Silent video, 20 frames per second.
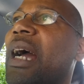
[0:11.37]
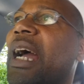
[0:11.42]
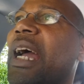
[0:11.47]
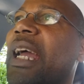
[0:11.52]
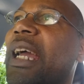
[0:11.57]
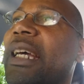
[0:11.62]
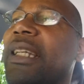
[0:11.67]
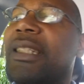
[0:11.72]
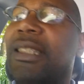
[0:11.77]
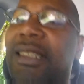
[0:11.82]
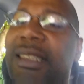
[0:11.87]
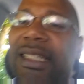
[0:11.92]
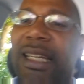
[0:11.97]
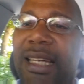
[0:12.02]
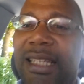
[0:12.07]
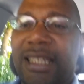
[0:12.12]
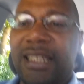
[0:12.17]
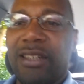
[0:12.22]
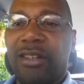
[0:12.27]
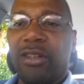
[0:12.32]
I had
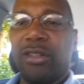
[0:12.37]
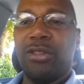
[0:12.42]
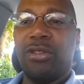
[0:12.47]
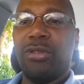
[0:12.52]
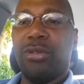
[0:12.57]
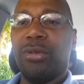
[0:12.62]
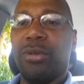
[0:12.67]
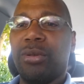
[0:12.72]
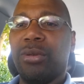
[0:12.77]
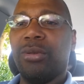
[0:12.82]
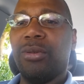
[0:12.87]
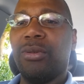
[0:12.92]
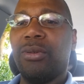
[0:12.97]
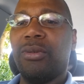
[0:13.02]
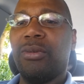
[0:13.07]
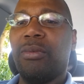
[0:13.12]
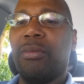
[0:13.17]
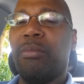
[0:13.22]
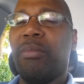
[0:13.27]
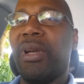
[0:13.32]
decided not to
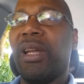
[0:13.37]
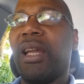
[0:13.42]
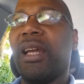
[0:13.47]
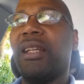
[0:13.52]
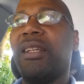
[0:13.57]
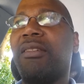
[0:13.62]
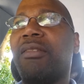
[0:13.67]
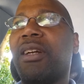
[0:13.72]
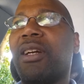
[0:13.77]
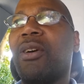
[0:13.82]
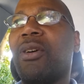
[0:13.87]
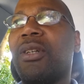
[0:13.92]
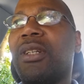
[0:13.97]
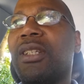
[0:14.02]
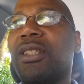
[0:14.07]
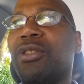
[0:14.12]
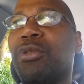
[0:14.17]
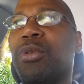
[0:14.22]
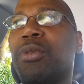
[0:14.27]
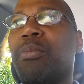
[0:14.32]
make any
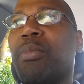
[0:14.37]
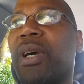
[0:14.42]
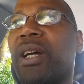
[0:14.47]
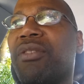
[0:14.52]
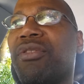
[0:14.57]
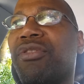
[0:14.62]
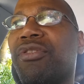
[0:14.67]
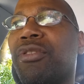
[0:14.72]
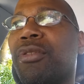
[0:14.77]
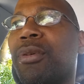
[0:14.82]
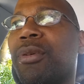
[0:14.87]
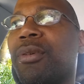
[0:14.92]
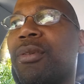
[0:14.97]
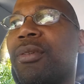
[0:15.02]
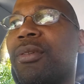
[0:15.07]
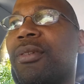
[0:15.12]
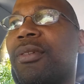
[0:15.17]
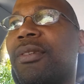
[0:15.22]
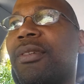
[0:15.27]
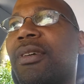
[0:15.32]
recordings with my phone
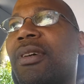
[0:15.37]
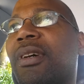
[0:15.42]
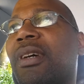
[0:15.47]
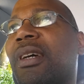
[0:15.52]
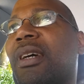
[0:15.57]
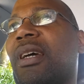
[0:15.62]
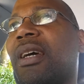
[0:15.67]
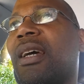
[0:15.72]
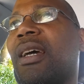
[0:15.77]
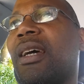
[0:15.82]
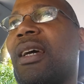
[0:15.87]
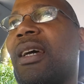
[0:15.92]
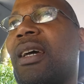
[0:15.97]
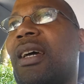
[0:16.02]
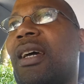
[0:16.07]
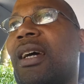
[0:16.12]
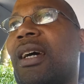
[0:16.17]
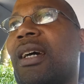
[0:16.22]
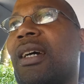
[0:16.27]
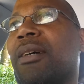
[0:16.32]

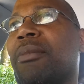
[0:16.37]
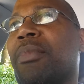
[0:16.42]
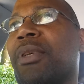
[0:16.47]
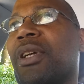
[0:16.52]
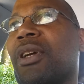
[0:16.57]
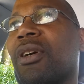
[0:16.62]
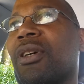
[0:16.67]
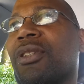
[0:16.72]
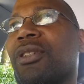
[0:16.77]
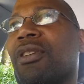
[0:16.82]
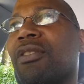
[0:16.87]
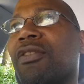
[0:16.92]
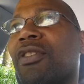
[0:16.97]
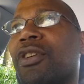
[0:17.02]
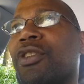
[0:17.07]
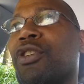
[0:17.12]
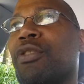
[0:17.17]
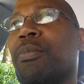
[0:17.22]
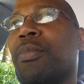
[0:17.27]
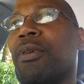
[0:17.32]
because of
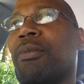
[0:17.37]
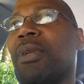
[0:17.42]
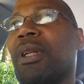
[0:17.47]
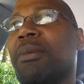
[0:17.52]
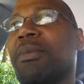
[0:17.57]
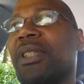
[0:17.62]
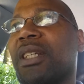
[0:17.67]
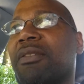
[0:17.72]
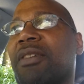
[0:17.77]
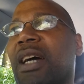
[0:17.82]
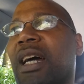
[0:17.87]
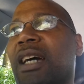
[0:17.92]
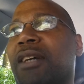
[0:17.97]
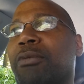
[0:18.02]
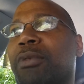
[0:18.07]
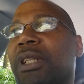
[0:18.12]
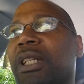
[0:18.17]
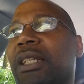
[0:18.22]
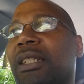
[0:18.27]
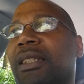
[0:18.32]
audio problems I've
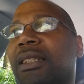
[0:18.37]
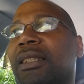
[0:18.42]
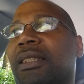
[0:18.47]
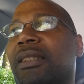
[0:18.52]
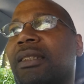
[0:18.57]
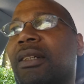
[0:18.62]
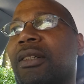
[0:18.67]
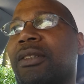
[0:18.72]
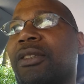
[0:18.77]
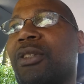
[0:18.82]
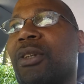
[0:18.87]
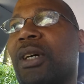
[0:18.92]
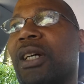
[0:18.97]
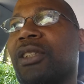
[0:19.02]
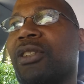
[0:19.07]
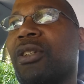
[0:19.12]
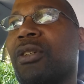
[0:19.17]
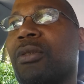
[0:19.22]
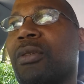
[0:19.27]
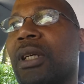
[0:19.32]
had with it. Audio
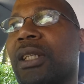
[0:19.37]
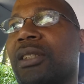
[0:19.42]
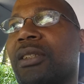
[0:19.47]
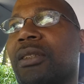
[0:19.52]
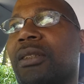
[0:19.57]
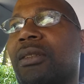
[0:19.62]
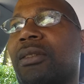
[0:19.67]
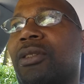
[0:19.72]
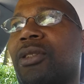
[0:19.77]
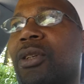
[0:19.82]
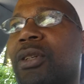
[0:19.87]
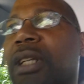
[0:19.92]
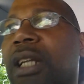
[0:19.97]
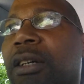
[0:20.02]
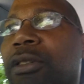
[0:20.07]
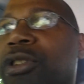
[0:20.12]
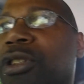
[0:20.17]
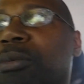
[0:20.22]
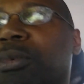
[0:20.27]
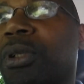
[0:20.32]
has always turned
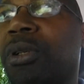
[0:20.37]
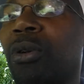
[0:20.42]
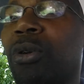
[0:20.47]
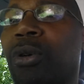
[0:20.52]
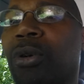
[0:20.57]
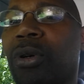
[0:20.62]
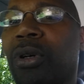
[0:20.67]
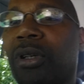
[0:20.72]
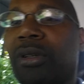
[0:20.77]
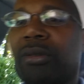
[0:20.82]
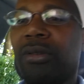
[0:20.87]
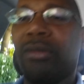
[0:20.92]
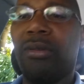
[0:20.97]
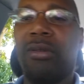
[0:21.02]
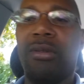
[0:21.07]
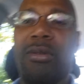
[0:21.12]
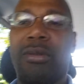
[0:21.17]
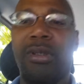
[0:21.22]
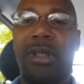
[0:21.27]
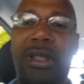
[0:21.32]
out to be low on
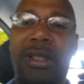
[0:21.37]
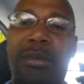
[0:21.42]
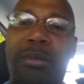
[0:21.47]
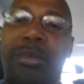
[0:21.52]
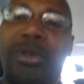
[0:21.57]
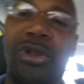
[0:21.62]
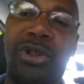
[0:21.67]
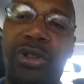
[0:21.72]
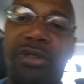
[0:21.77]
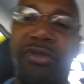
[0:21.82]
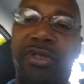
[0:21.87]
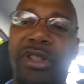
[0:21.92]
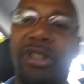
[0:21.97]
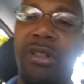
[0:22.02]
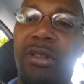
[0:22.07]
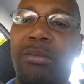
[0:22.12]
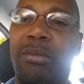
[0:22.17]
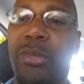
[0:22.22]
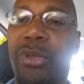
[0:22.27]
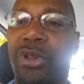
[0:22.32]
most
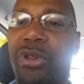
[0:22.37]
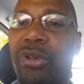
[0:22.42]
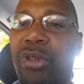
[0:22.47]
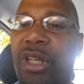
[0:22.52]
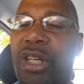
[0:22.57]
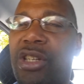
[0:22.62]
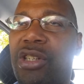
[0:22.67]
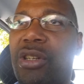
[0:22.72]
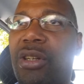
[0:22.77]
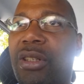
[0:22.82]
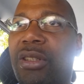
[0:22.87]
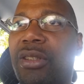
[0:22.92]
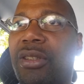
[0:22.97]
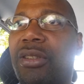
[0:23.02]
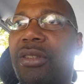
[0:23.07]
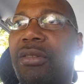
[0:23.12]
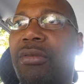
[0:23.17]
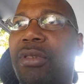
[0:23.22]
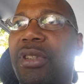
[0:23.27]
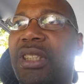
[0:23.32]

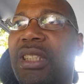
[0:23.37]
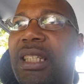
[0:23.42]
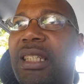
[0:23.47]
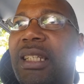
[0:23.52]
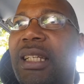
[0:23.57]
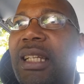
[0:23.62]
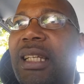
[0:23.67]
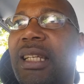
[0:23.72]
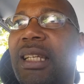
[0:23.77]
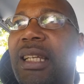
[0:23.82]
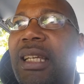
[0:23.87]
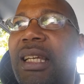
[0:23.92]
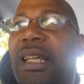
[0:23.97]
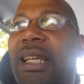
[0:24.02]
occasions recently.